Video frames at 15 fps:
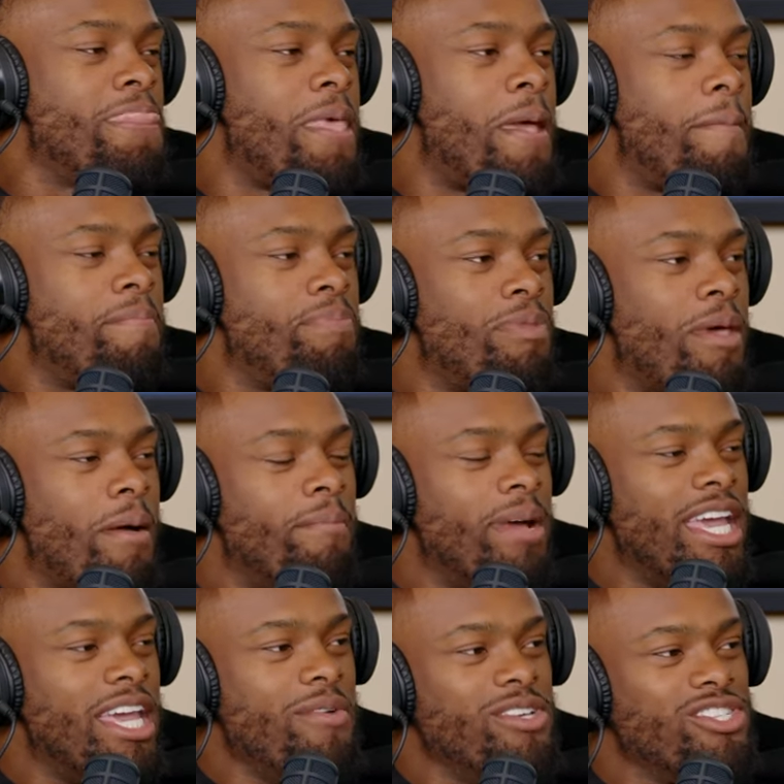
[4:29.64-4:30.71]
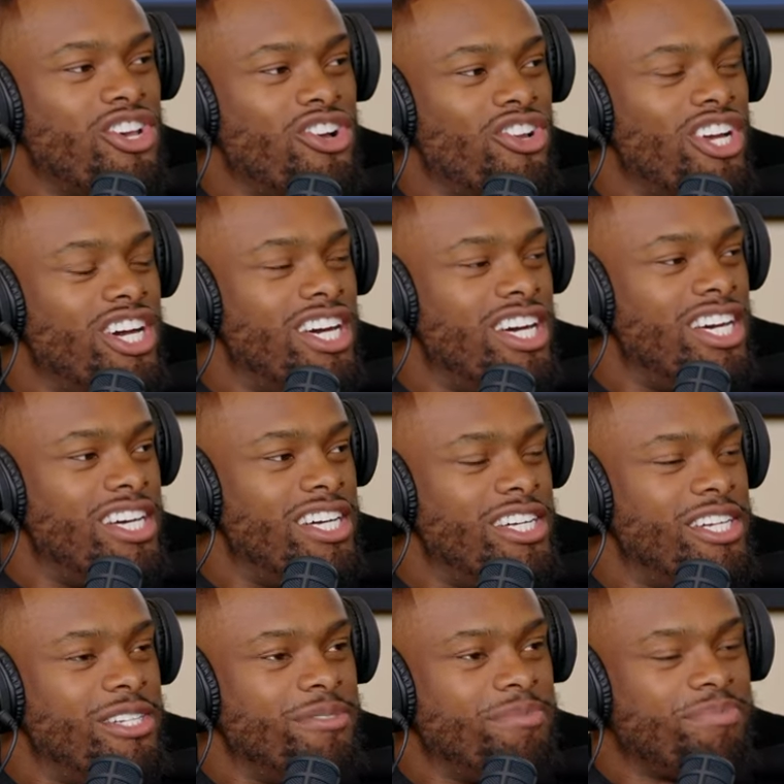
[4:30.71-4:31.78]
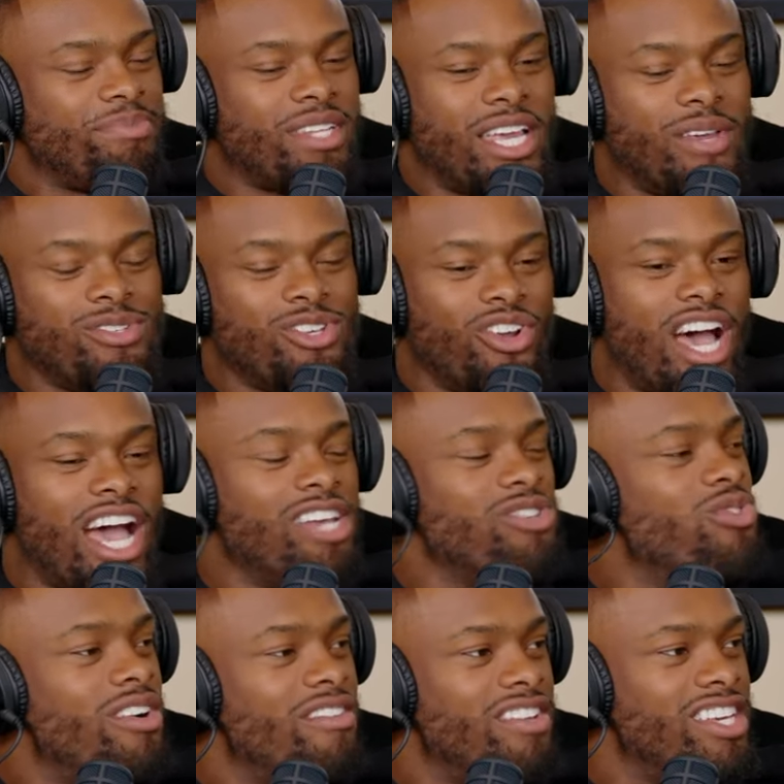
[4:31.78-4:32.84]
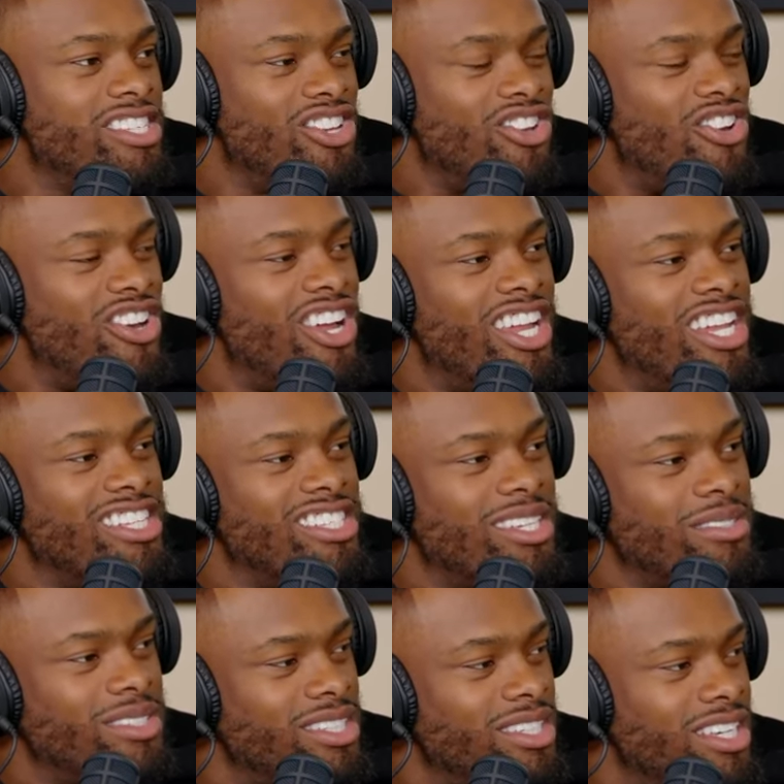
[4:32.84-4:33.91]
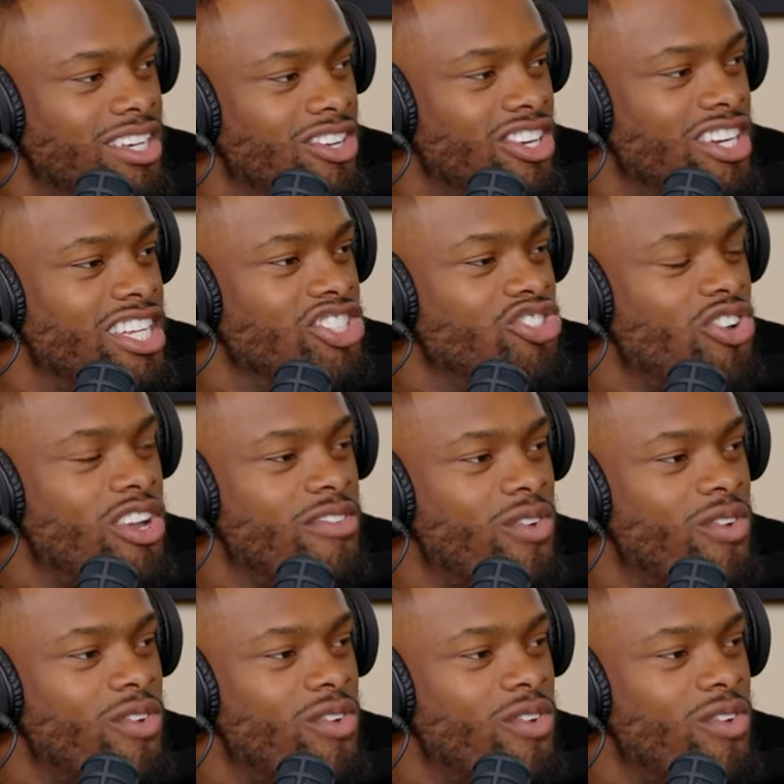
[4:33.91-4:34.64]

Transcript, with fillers: that shit on. But he was on a Ice World Viso and all that. He on the Detroit